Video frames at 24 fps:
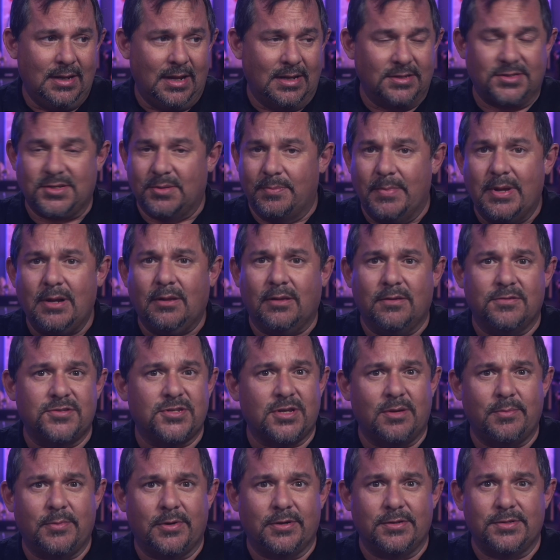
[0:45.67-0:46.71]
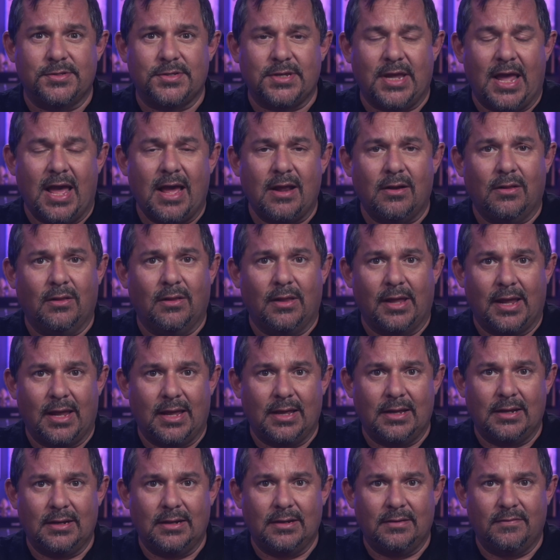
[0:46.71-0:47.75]
it's the middle of summer in Seattle.
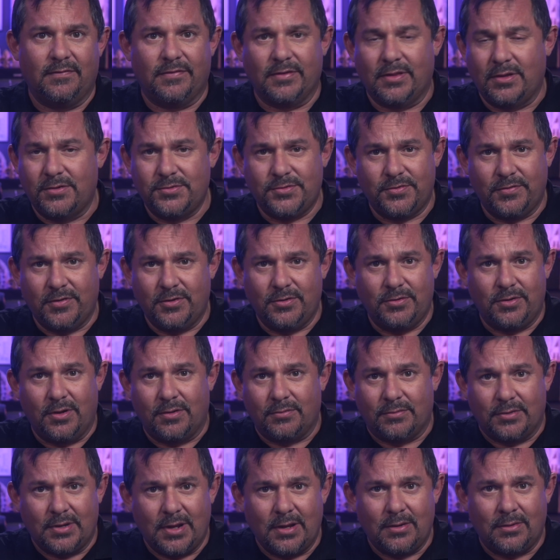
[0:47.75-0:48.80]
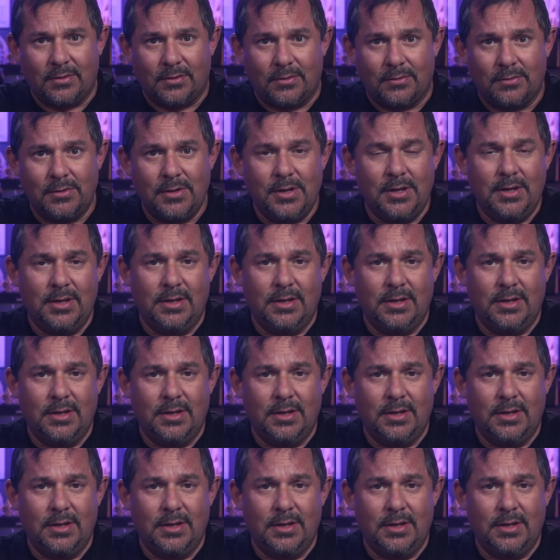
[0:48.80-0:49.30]
And for those of you who don't know,